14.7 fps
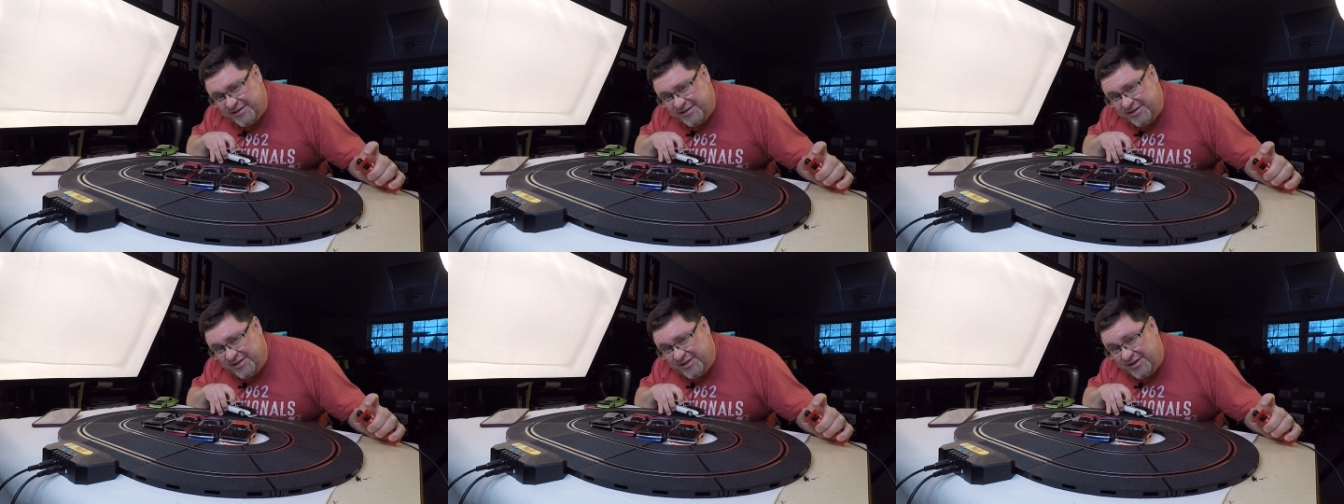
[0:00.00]

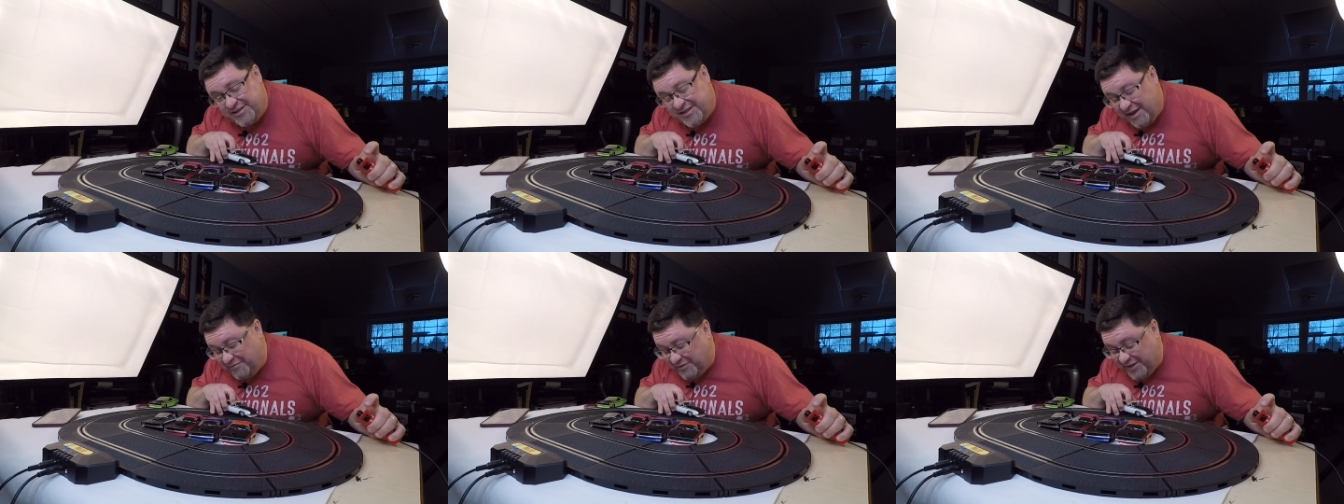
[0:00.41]
can
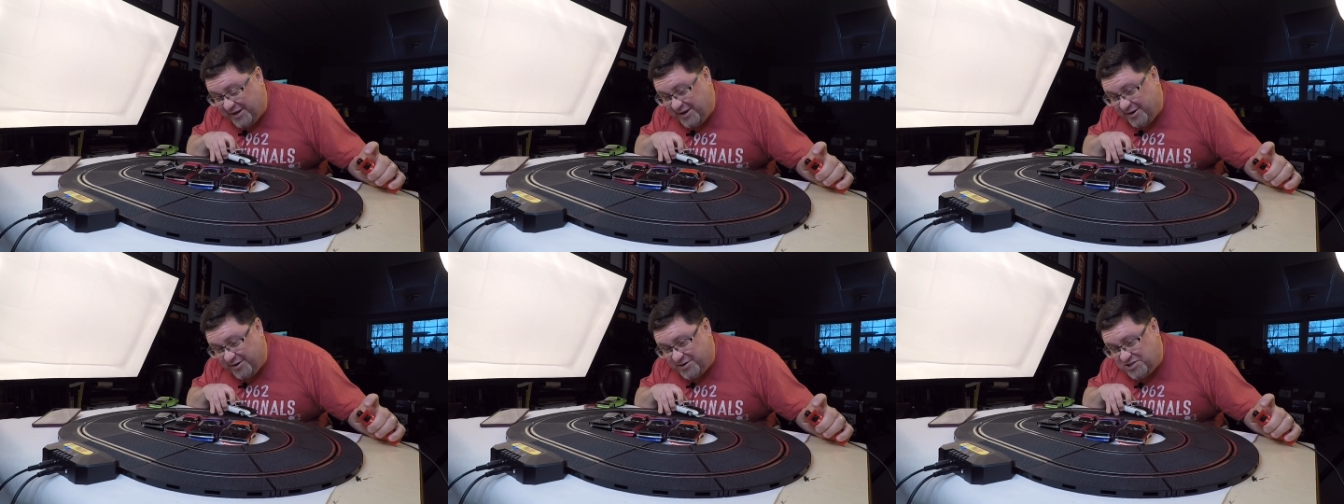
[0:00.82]
definitely
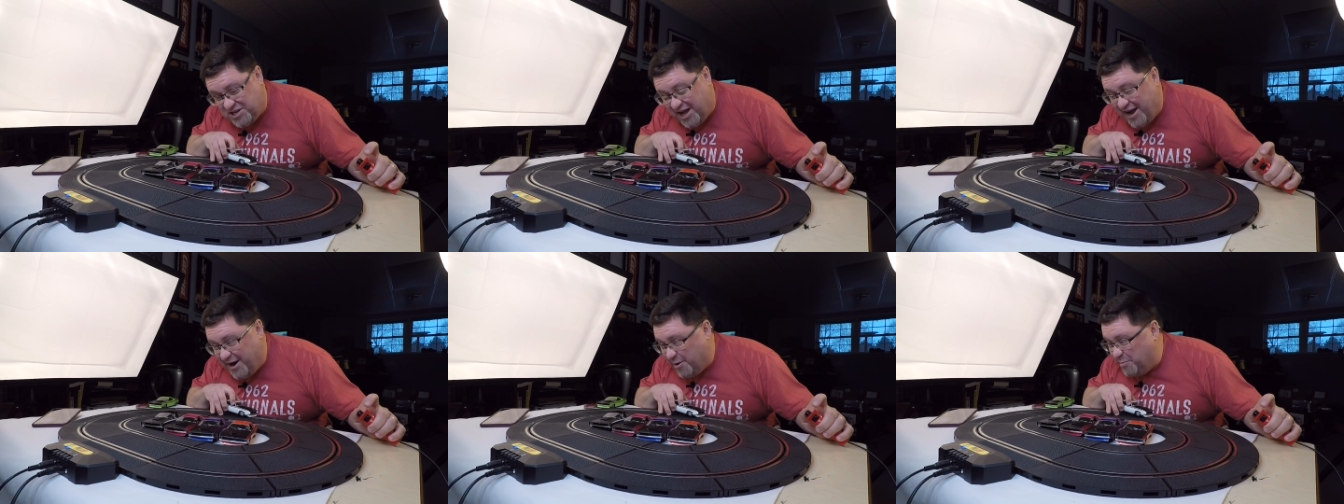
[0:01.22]
hear it's a
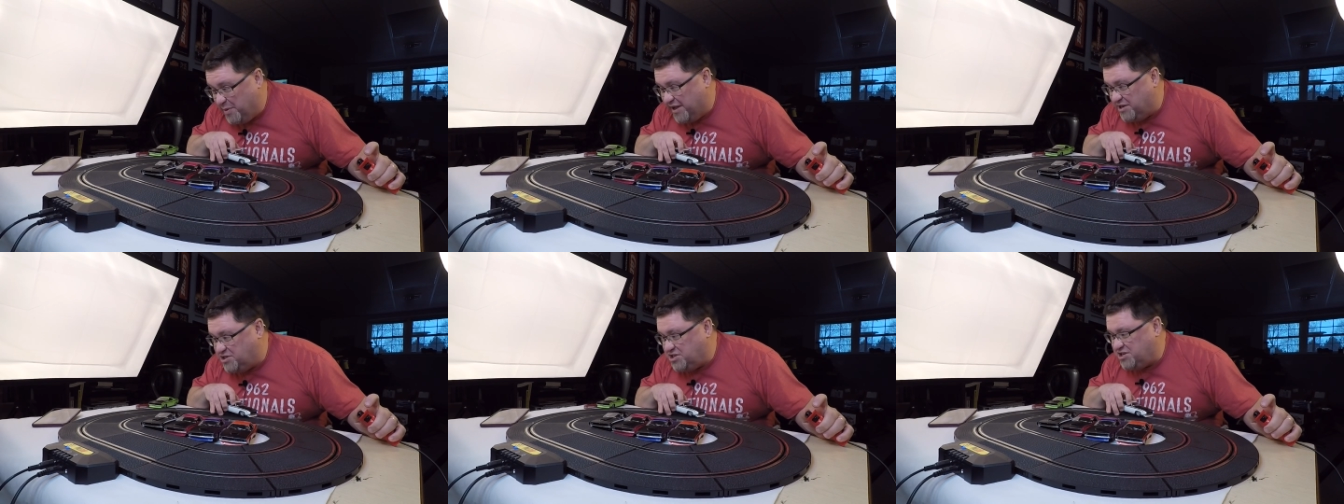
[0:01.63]
higher
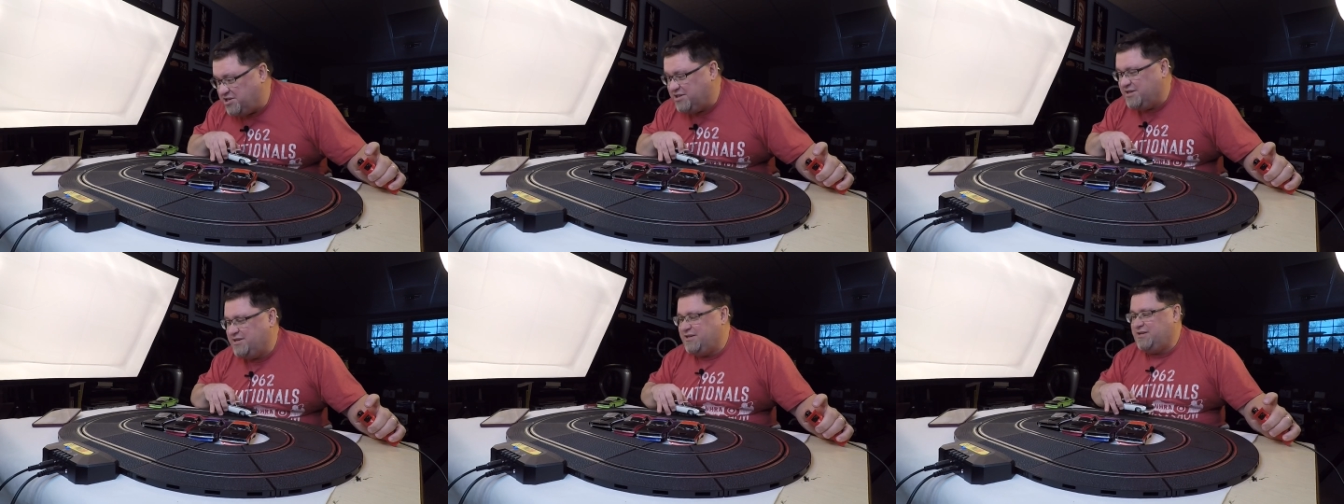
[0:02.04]
pitch.
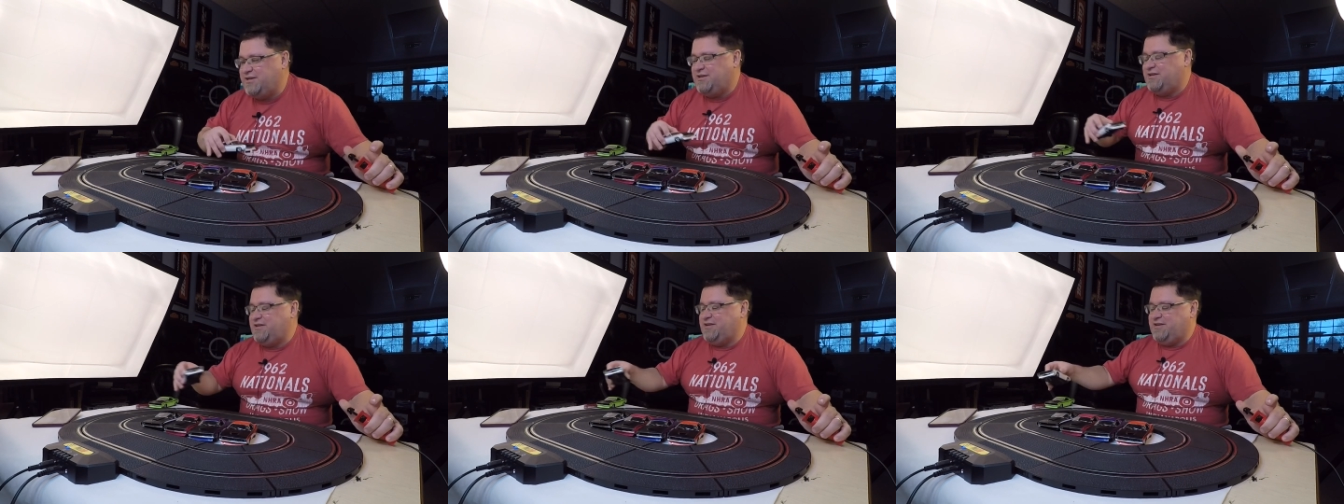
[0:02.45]

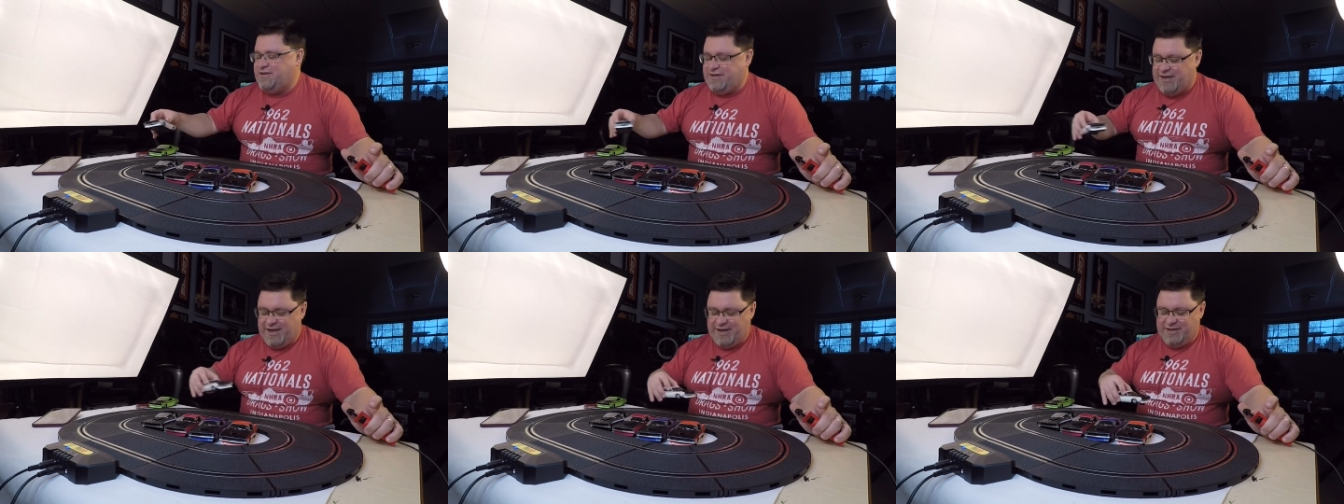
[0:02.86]

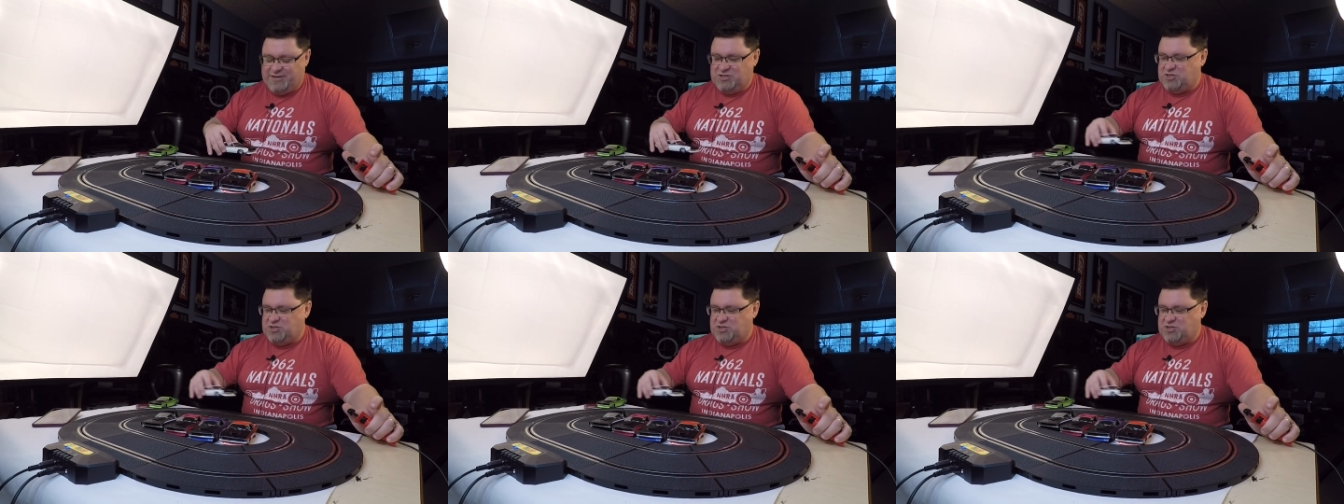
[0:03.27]
And